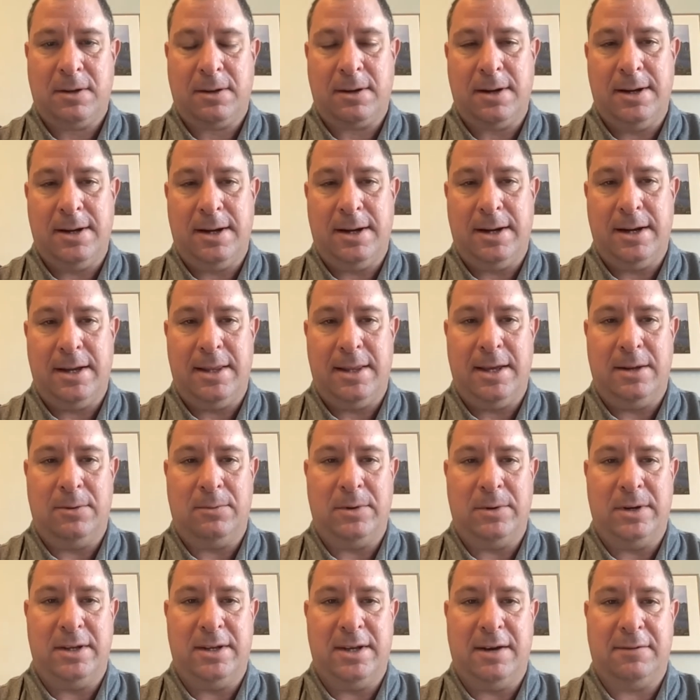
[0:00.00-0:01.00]
And
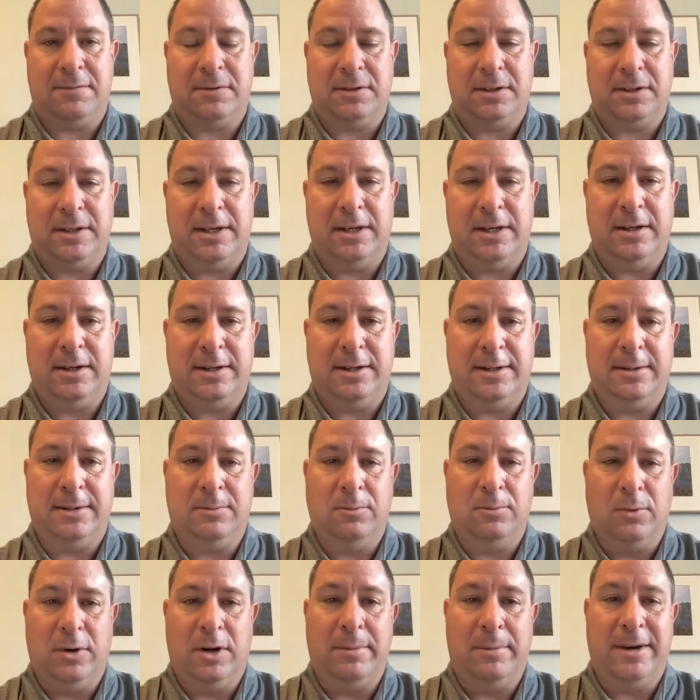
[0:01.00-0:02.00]
then we definitely
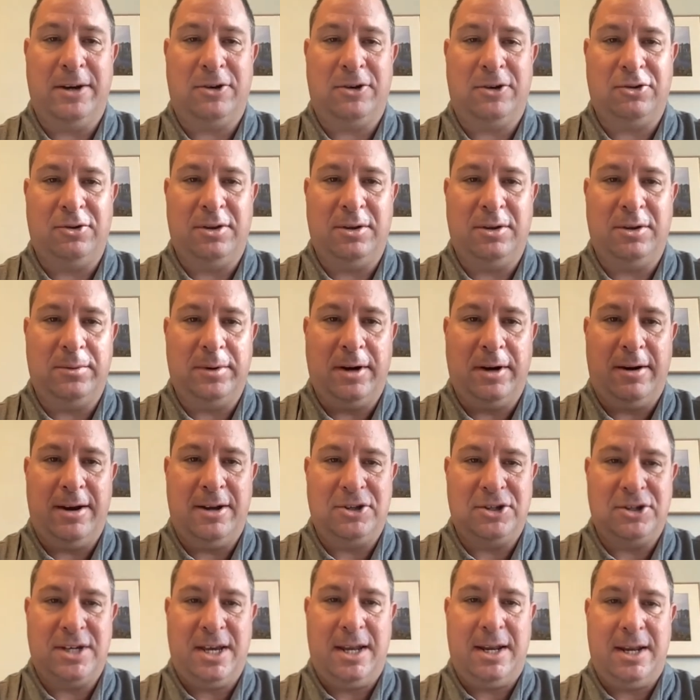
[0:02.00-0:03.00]
want to make sure that we are
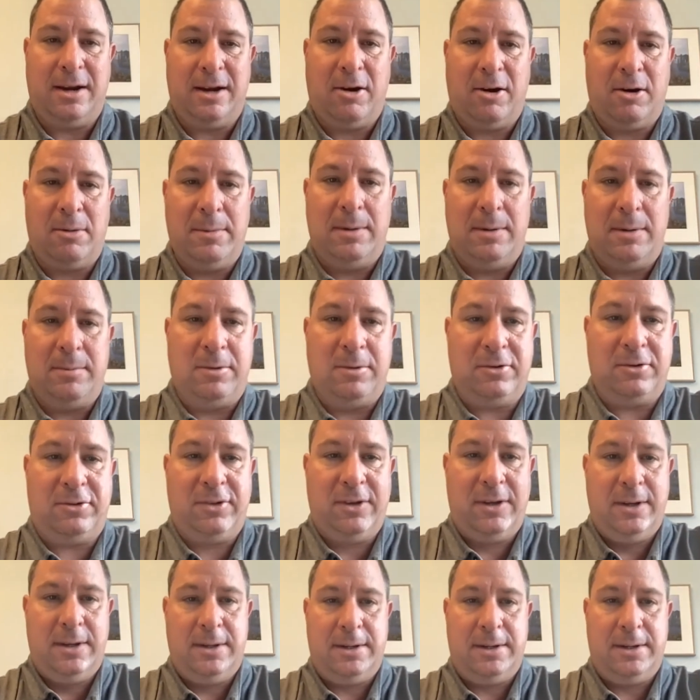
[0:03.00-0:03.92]
educating our members